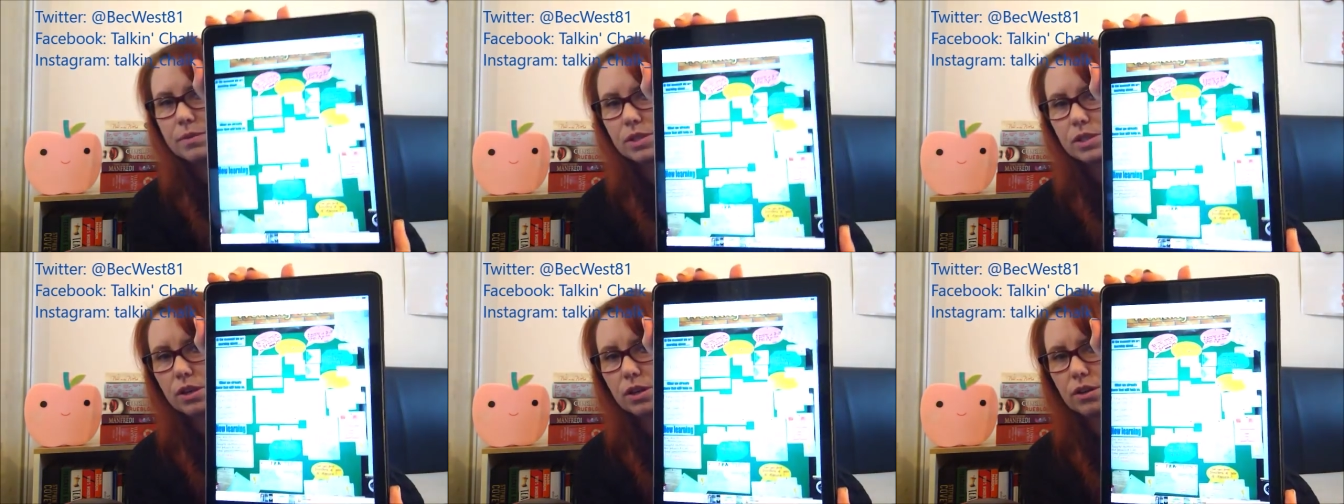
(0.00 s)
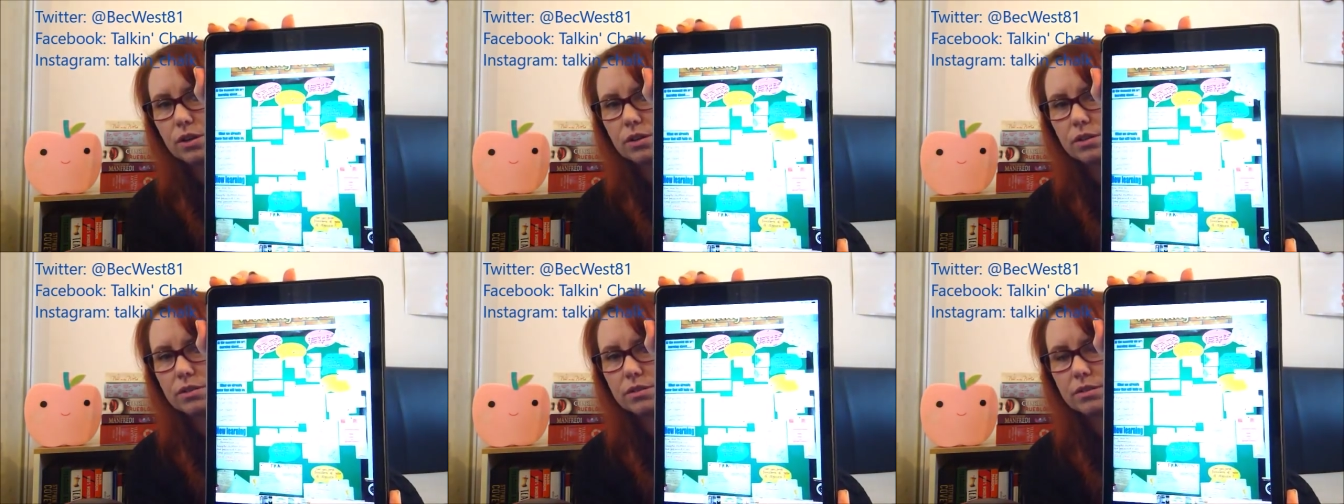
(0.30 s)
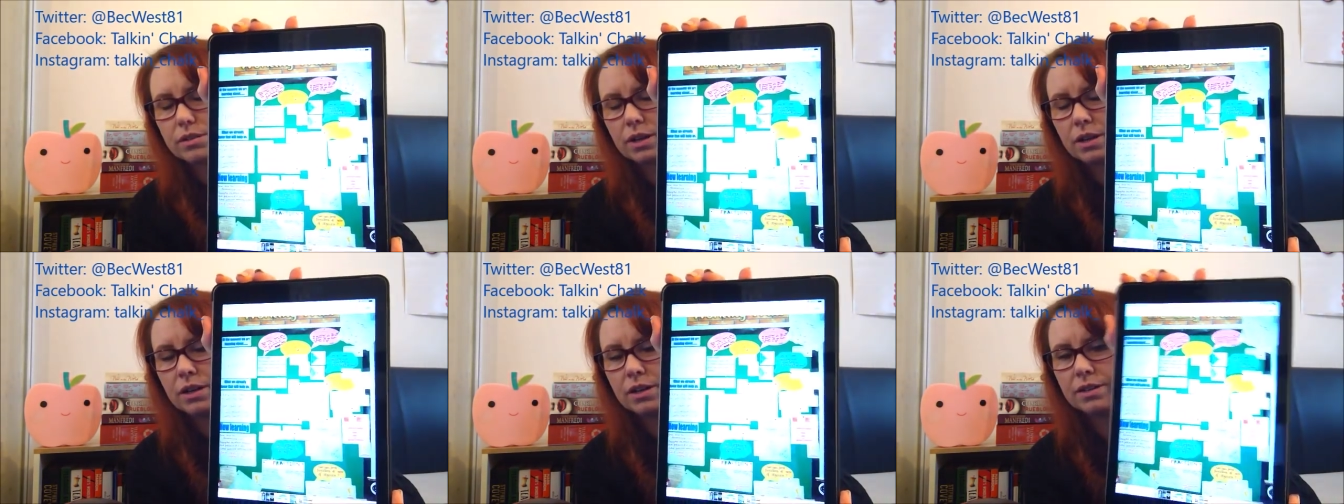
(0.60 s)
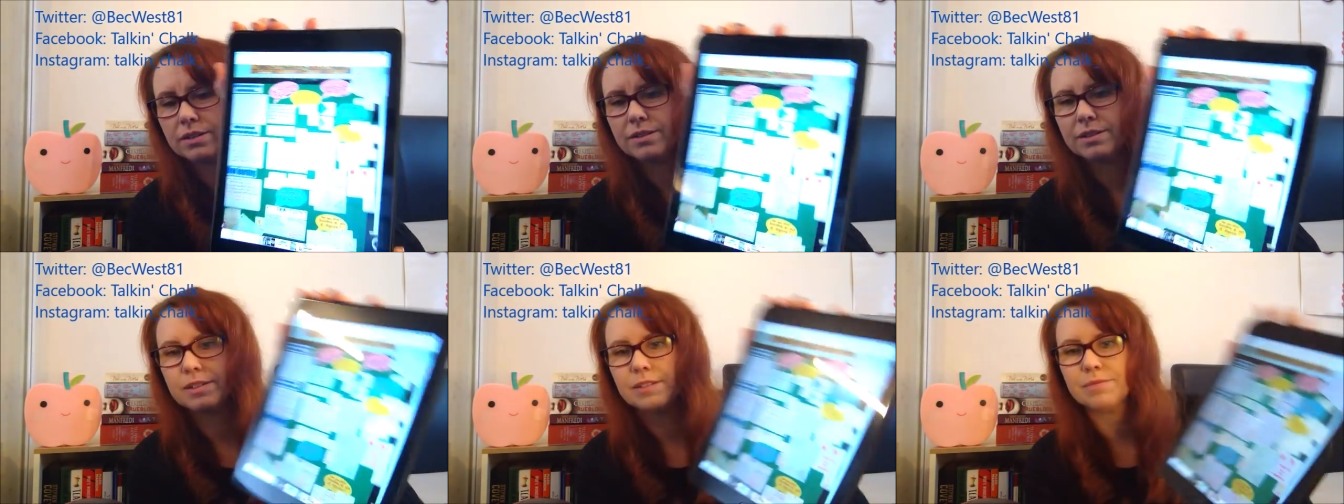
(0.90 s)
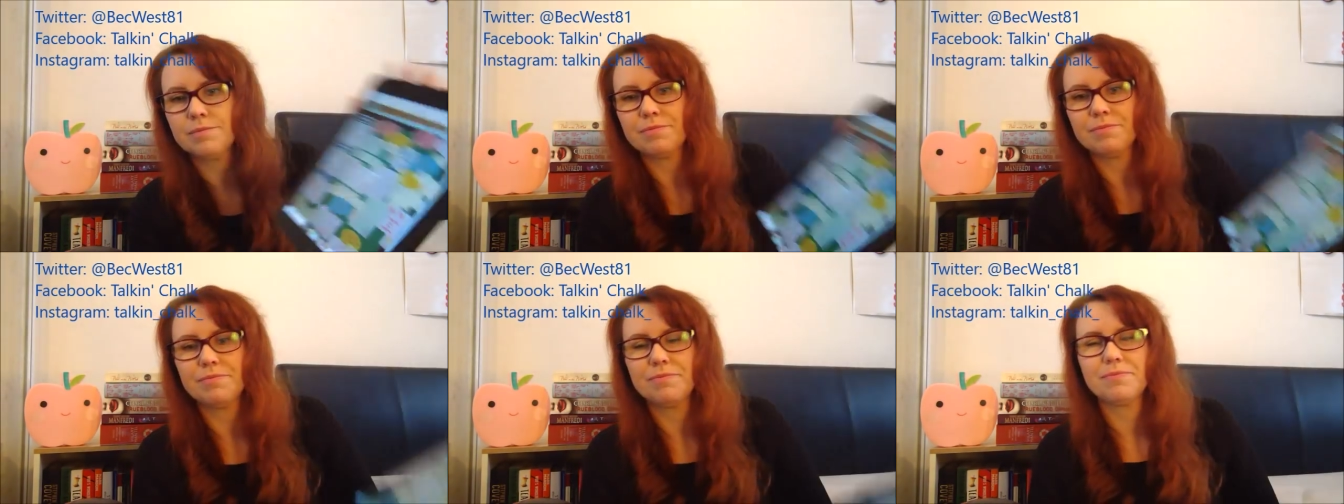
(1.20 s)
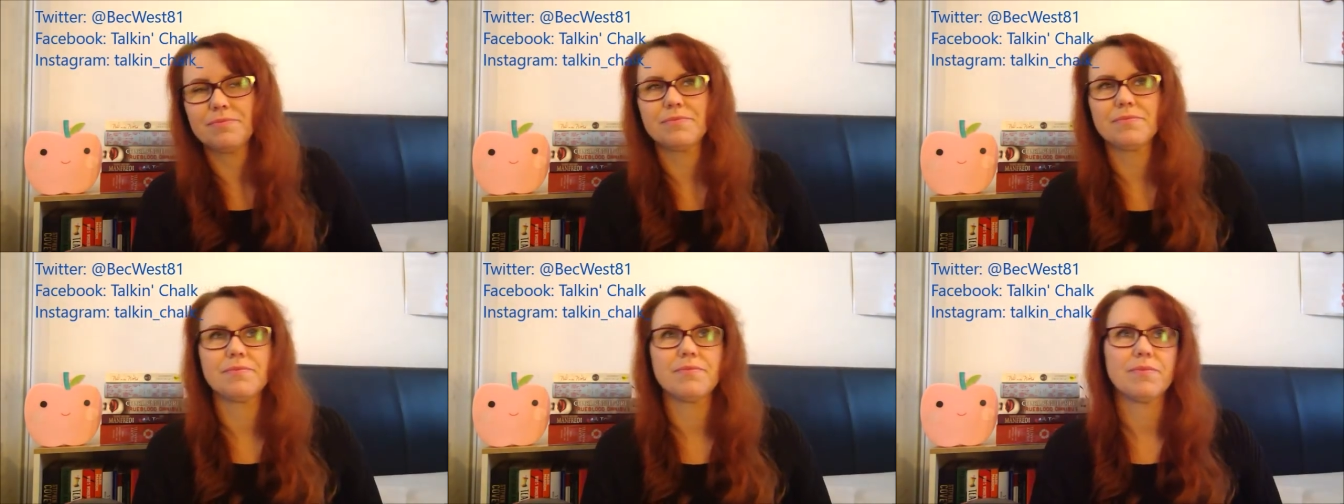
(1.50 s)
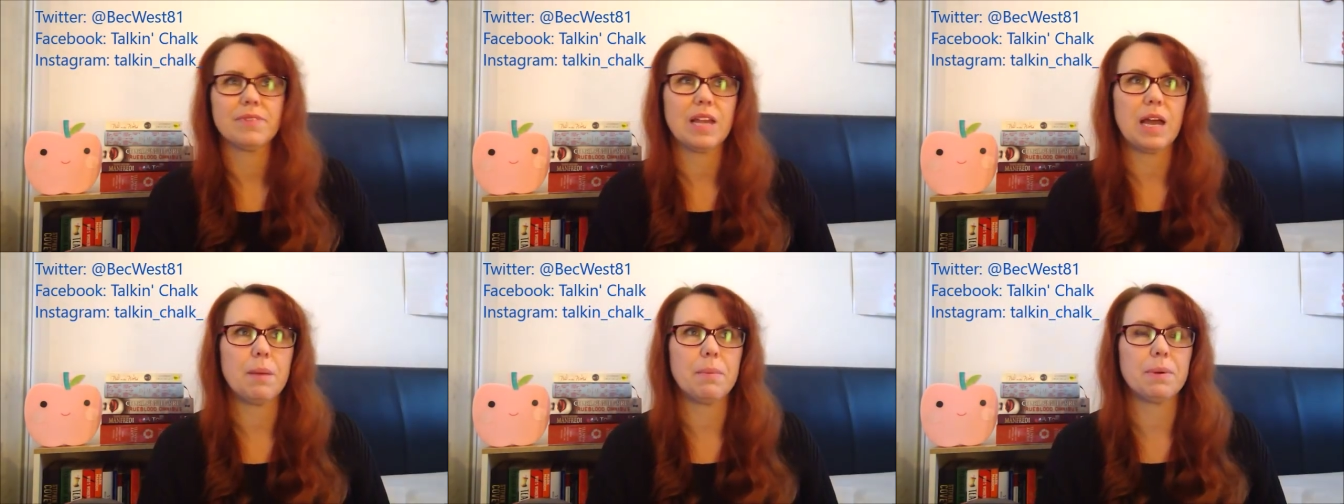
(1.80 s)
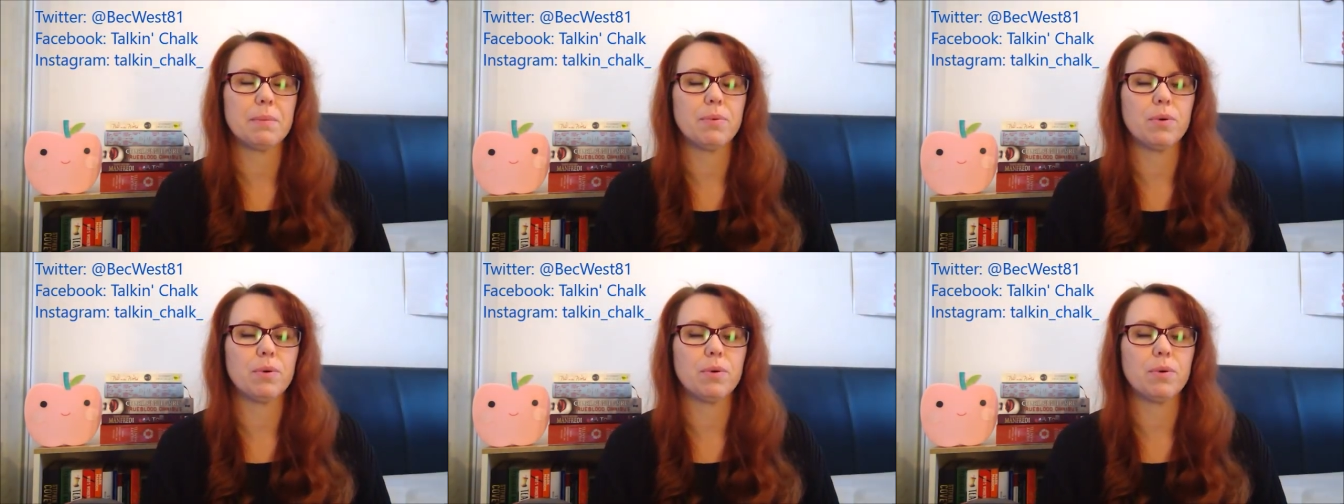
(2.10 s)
So I'm going